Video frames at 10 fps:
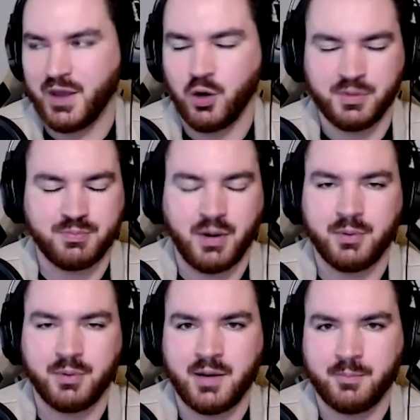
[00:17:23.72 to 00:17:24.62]
that would be probably
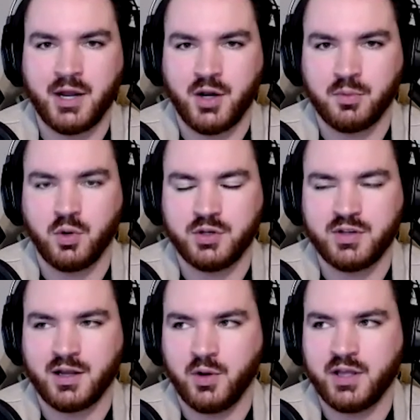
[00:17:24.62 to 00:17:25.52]
not my number one
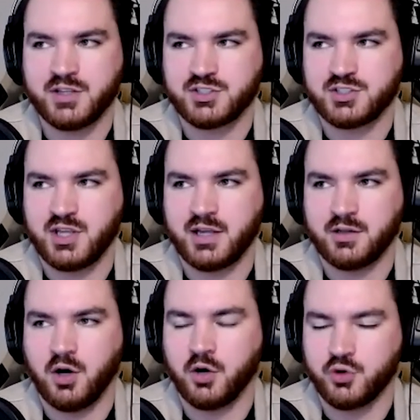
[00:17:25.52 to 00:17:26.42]
takeaway. It's just like, you know,
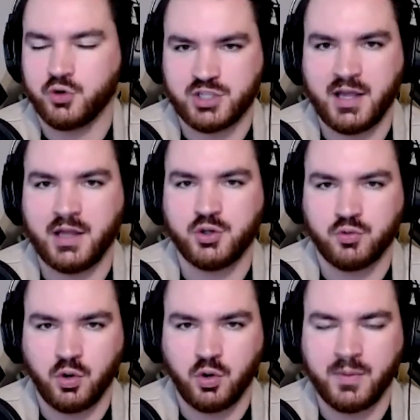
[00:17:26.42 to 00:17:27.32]
understand your
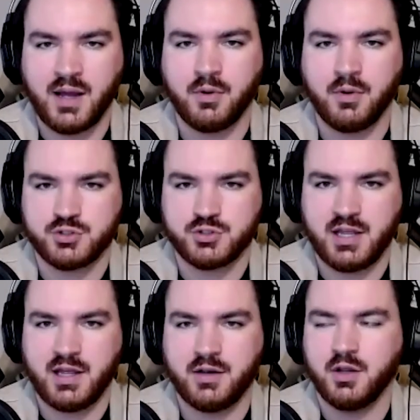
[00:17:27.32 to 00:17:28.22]
roadmap,
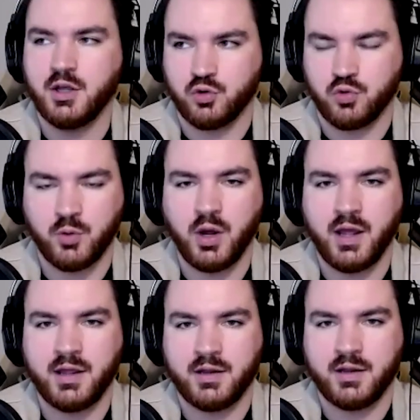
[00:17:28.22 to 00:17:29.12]
understand your runway
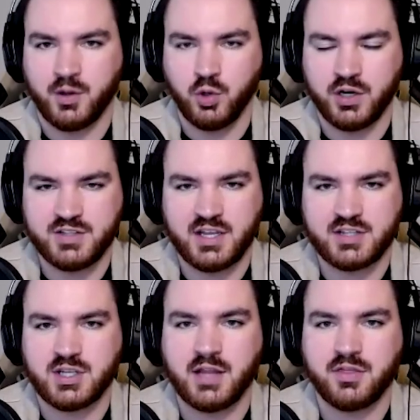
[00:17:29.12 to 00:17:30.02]
and like what it takes to
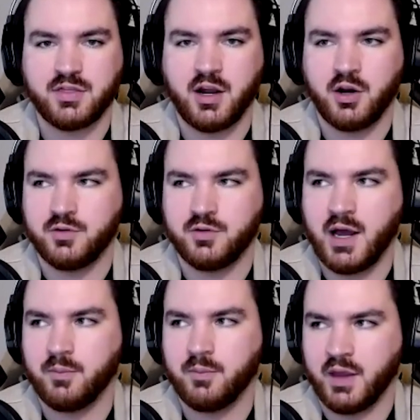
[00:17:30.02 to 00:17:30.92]
get there and not
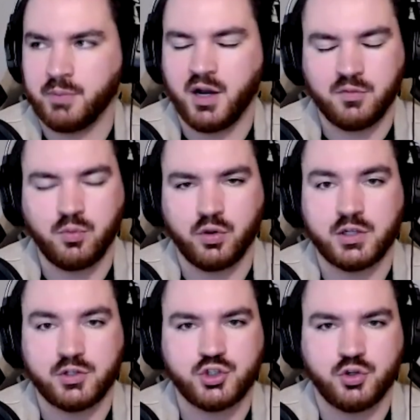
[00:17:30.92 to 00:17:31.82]
like bite off more than you can
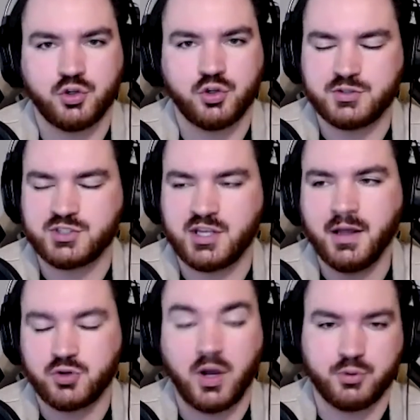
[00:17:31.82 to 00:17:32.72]
chew, as you said. So
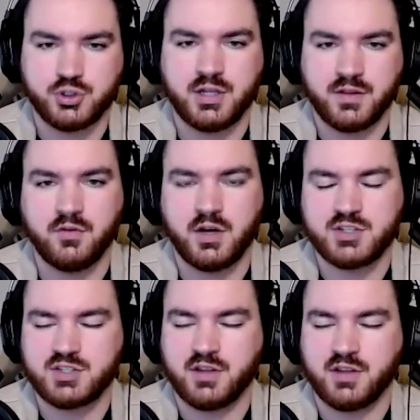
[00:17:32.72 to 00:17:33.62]
I appreciate that advice. I,
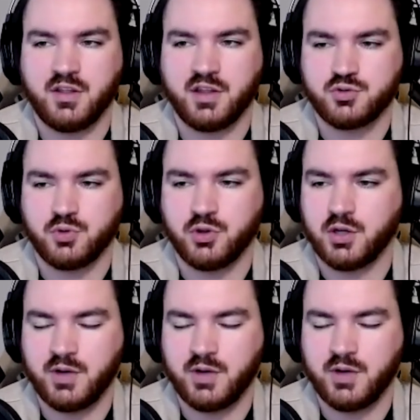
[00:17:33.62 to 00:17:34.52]
th- I think it's really good
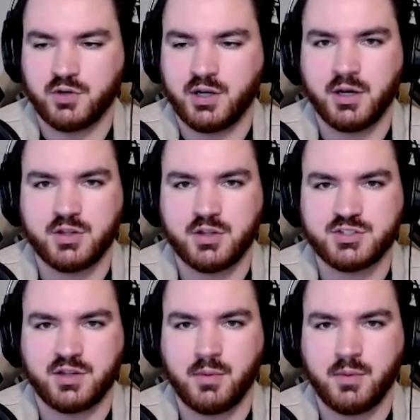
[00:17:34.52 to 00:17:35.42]
advice for anybody listening that
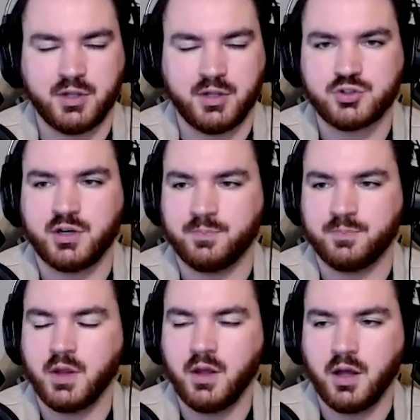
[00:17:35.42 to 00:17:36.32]
might be interested in
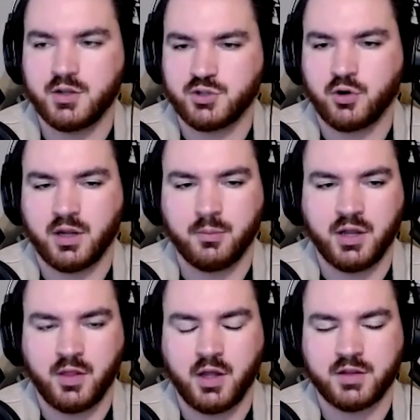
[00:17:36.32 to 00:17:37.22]
uh, starting a brand
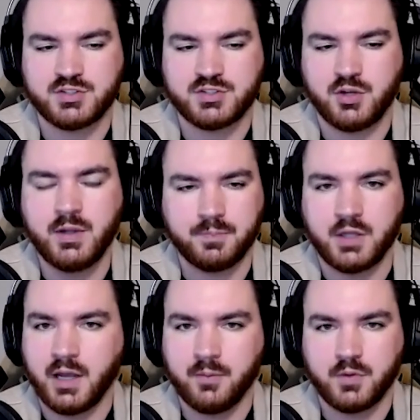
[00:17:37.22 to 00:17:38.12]
like this. So, and
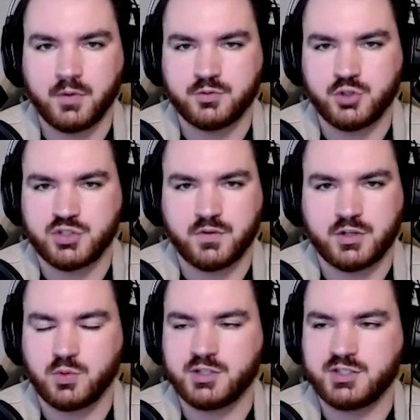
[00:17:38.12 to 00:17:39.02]
yeah, Joseph, I just
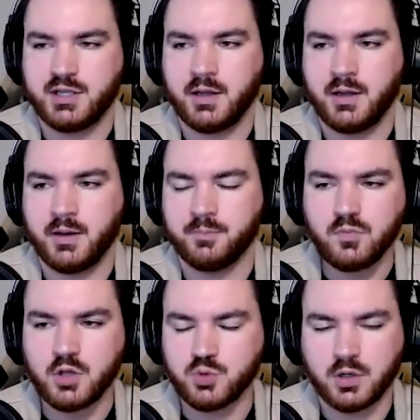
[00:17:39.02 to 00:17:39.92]
want to say, um, I
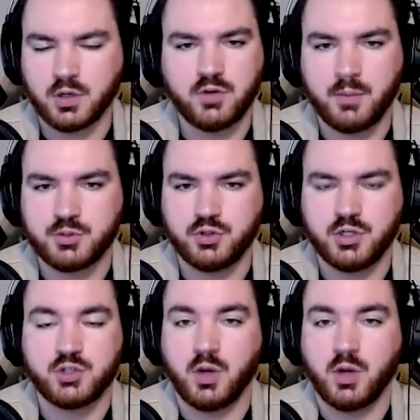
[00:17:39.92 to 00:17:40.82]
just want to give you an opportunity as
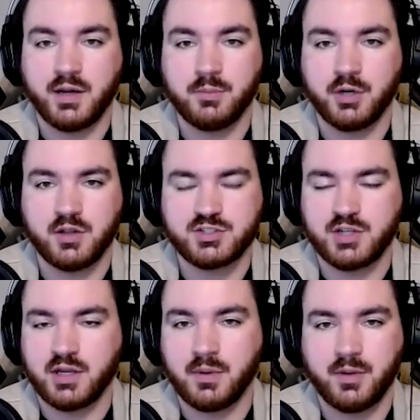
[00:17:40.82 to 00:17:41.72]
well. Anybody listening,
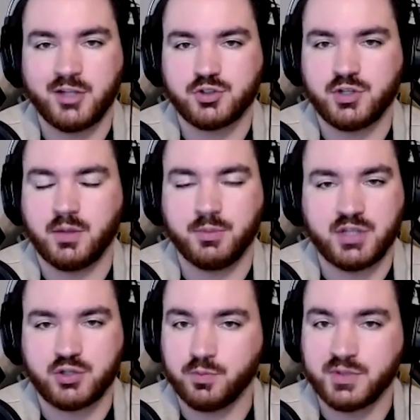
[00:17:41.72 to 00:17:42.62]
maybe interested in a
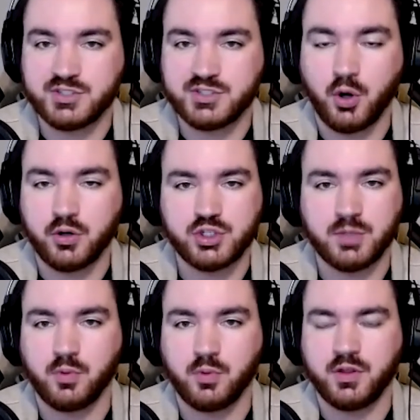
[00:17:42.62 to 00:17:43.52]
potential business partnership
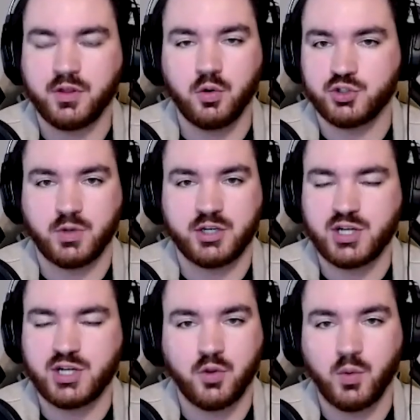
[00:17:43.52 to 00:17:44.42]
with you, or just want to check
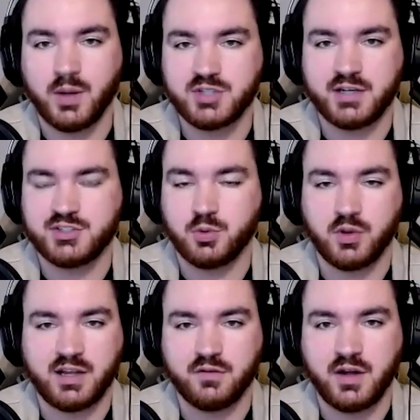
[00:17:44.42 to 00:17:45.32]
out the website and see where they
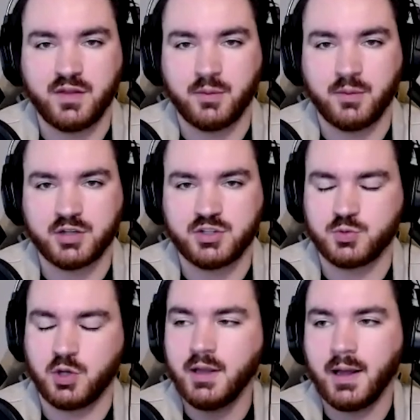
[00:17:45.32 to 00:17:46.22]
can find the product as
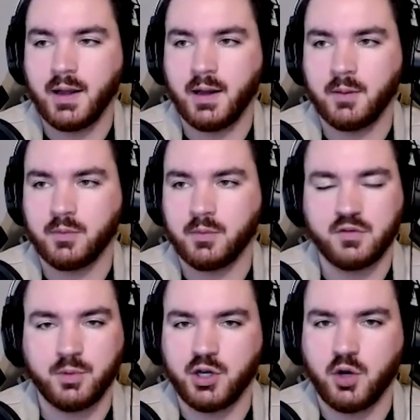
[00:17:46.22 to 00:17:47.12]
well. Um, let
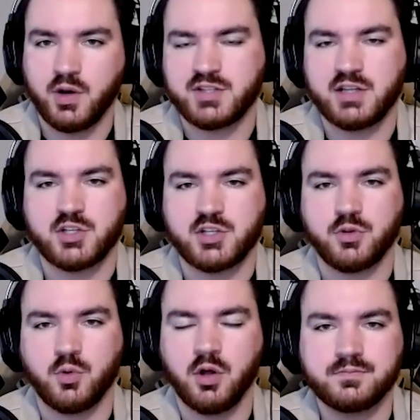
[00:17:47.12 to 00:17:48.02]
everybody know how to stay in touch with you
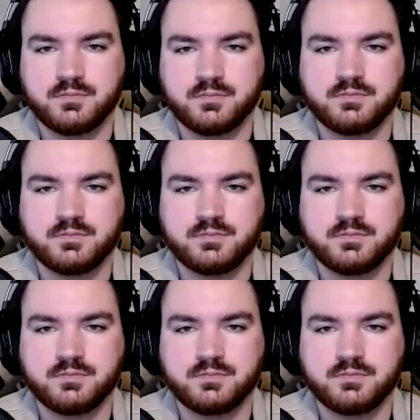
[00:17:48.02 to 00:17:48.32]
all. Well,